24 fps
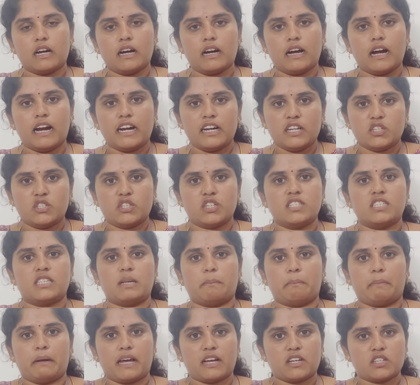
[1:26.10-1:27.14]
addition,
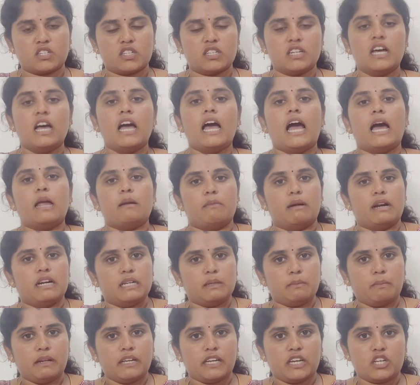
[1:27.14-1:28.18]
subtraction and
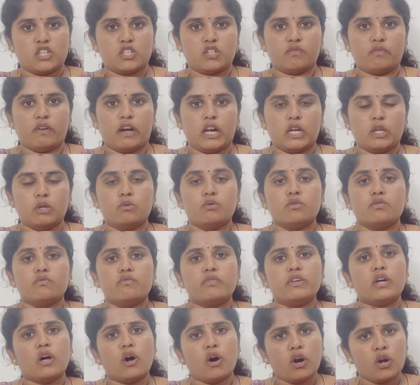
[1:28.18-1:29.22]
multiplication value,
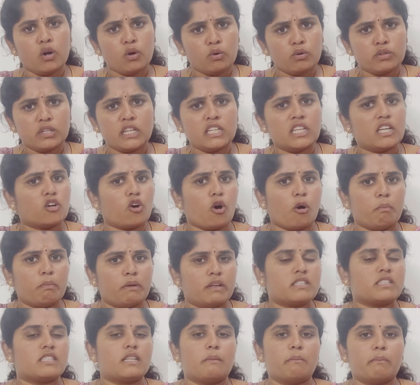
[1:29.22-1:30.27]
we all know that the
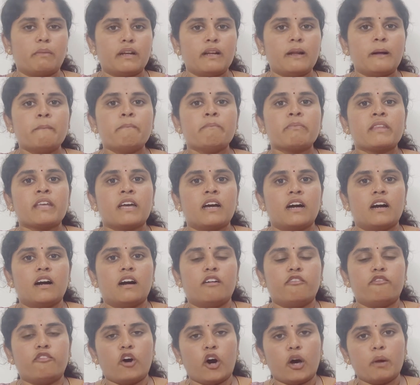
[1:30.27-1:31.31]
complex number
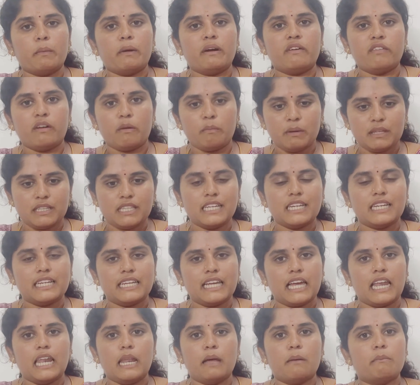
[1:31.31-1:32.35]
format will be the
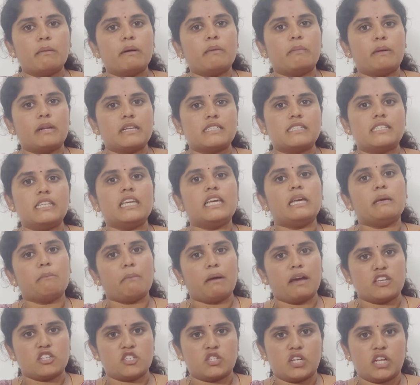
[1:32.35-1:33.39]
real number plus the
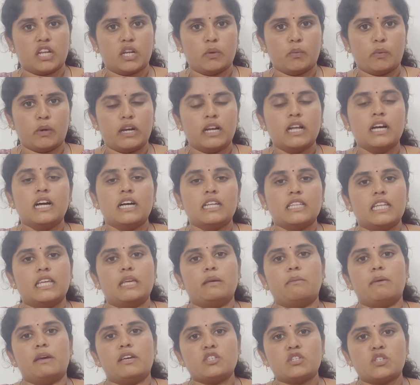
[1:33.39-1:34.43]
imaginary one. The
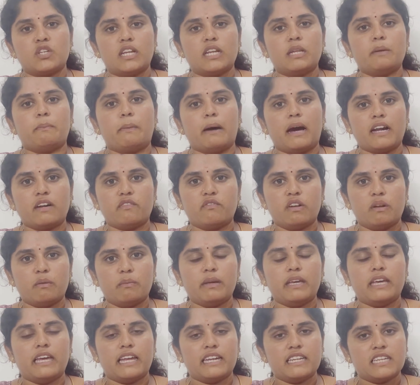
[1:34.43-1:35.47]
imaginary part will
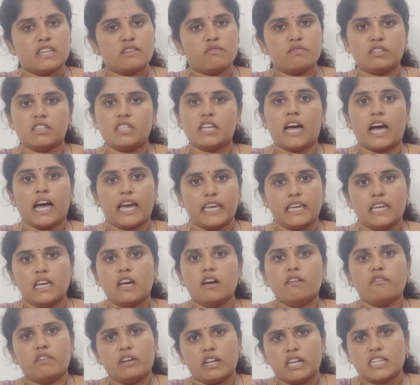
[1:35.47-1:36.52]
be ended with the I.
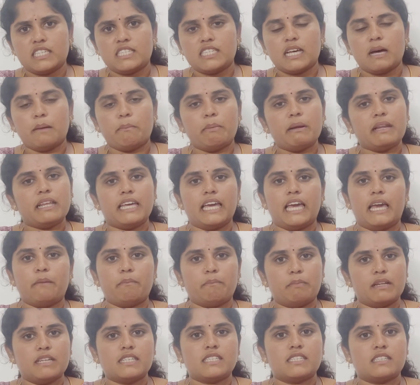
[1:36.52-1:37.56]
For example, A
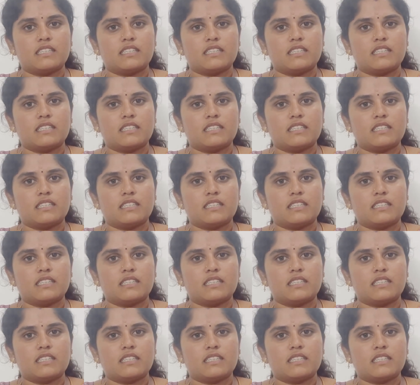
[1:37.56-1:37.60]
plus